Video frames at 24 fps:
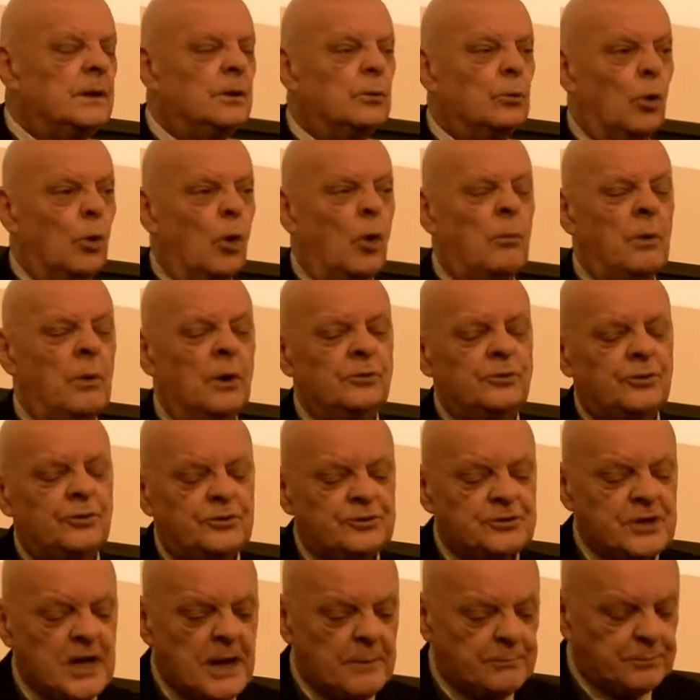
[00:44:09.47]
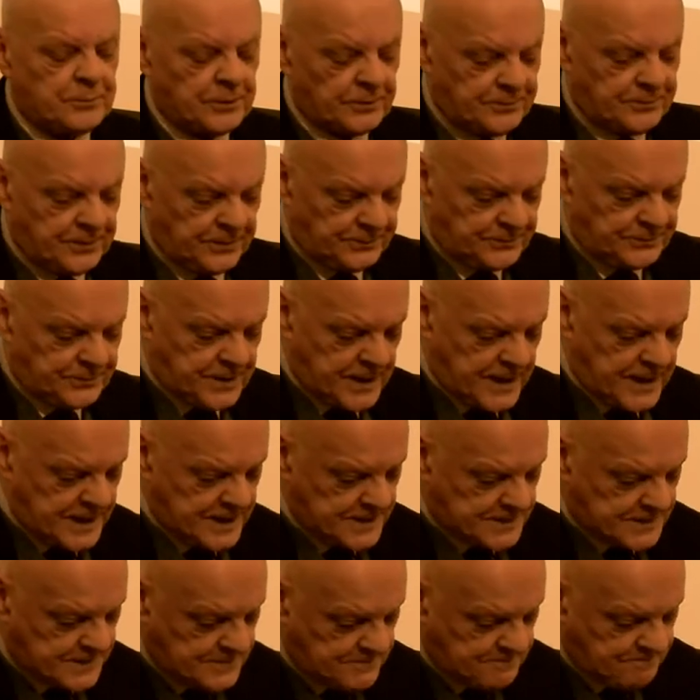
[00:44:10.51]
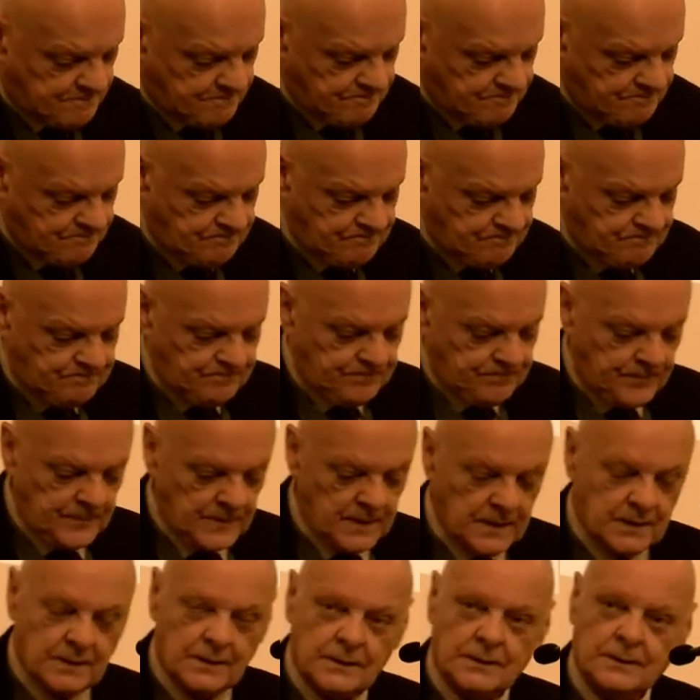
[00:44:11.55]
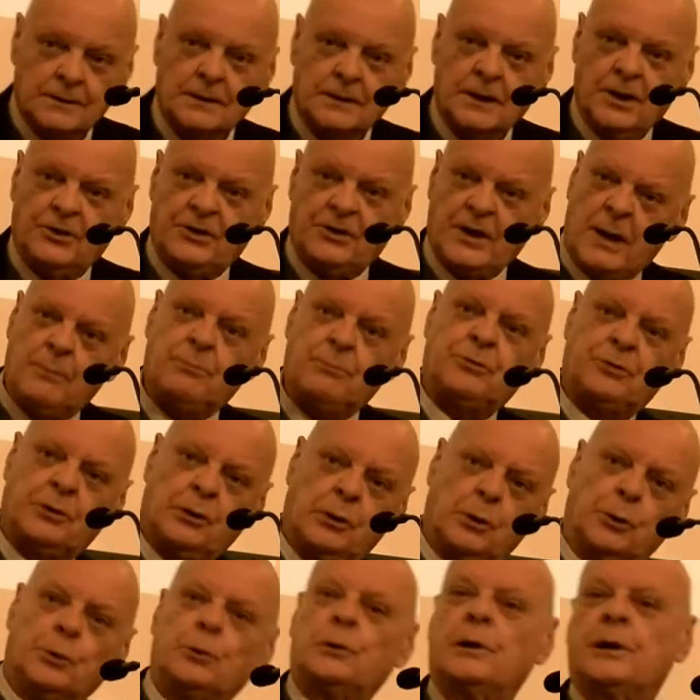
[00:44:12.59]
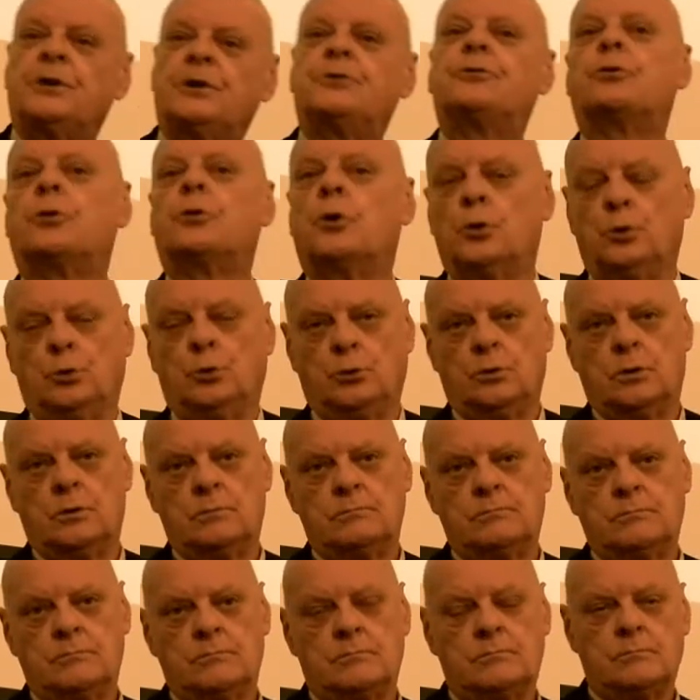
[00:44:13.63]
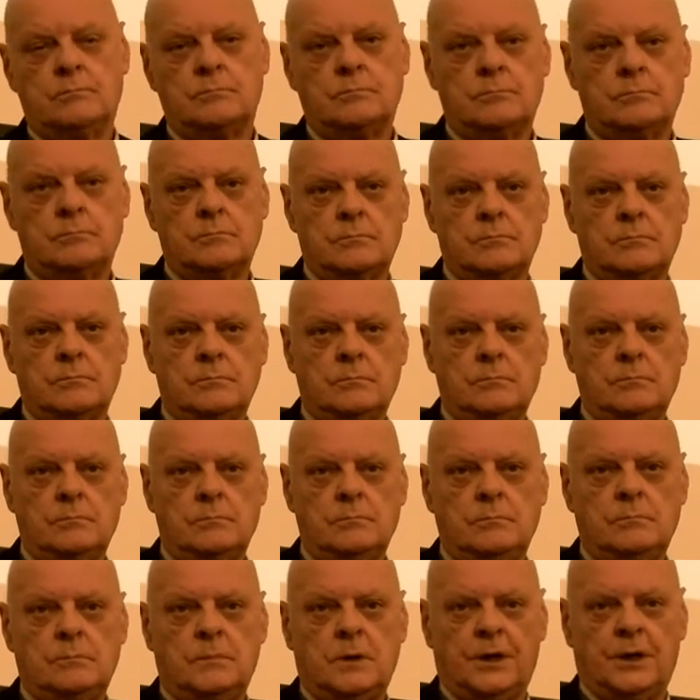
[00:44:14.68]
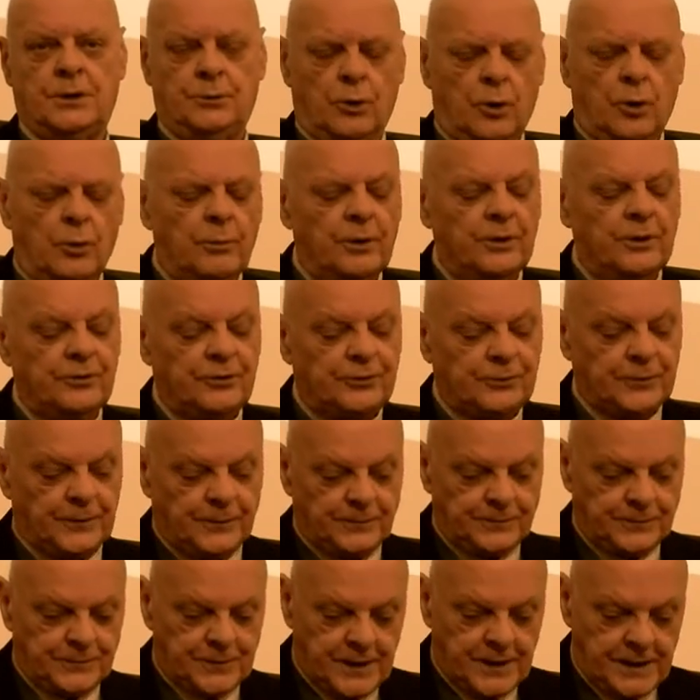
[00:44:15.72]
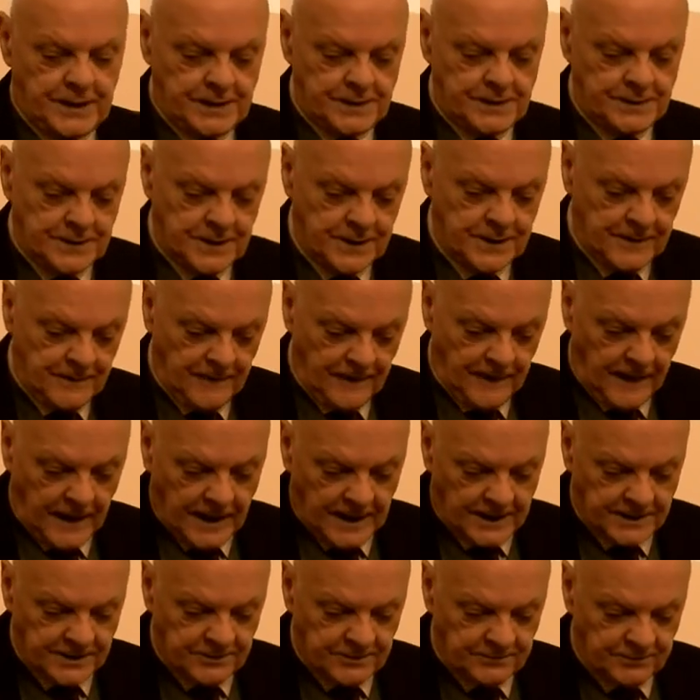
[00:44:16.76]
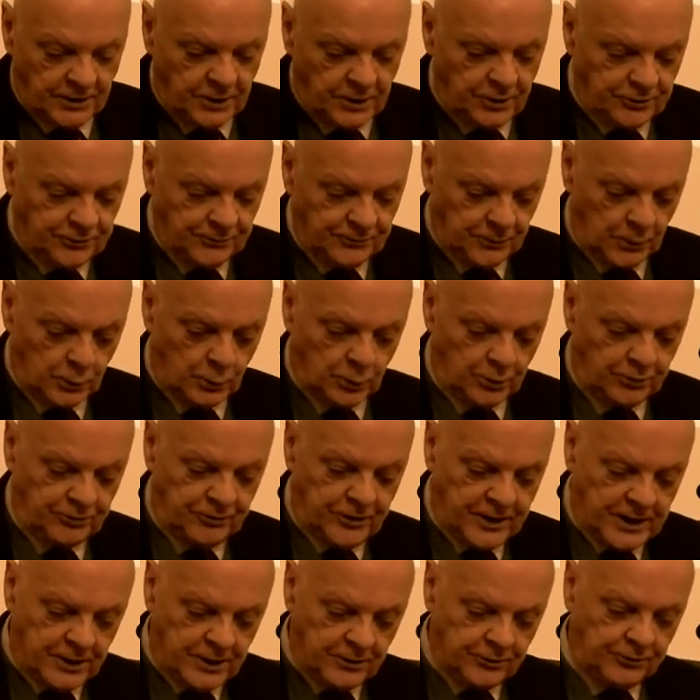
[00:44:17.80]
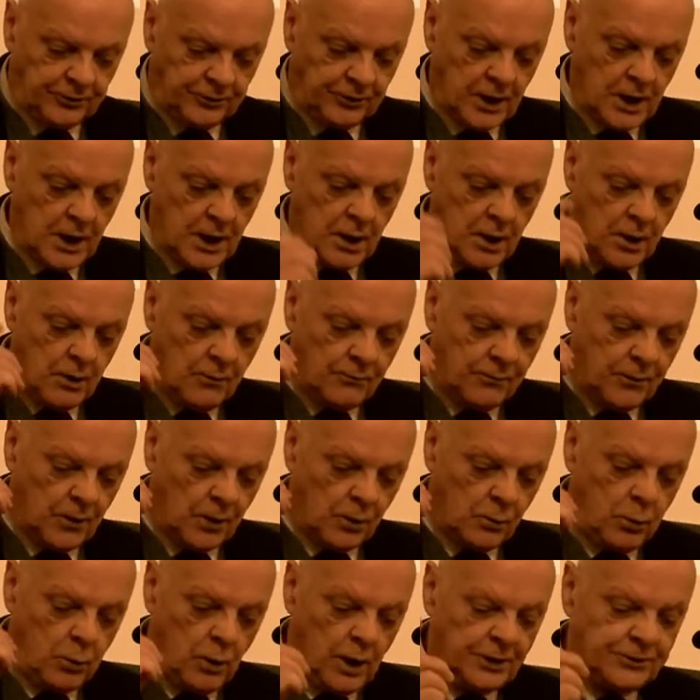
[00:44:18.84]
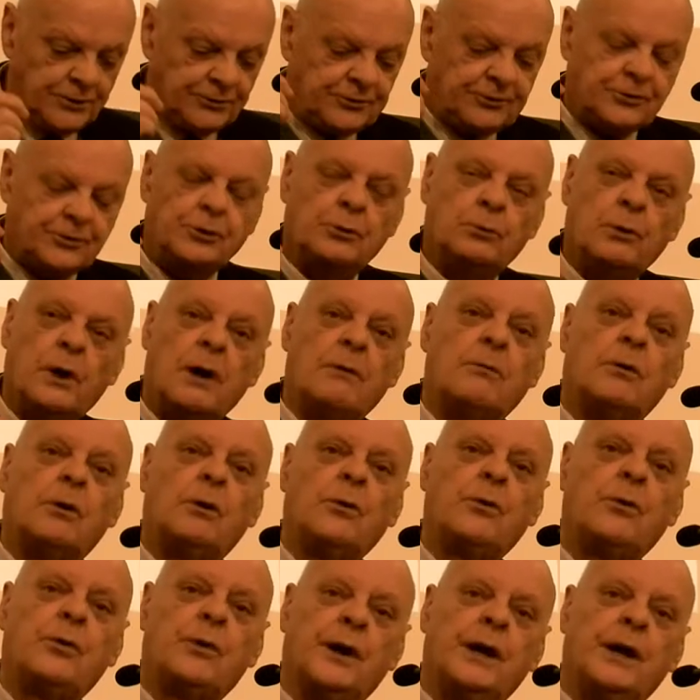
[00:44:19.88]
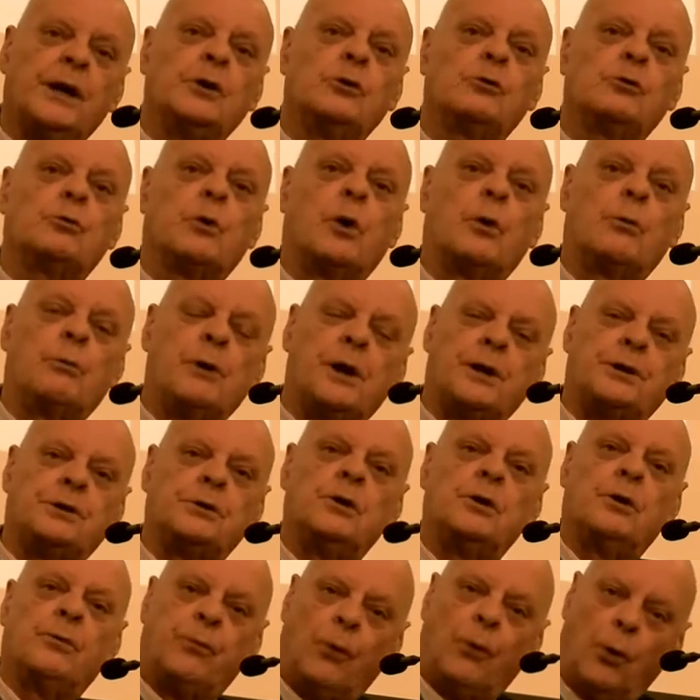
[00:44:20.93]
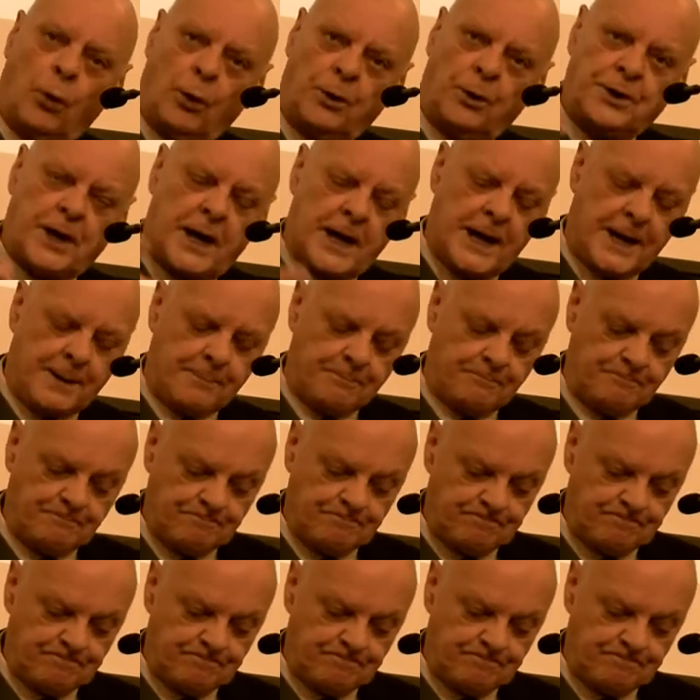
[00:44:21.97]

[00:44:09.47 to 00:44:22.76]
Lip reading: Romans chapter 15 is absolutely true. And Romans 15 and the verse 4 says, "For whatsoever things were written aforetime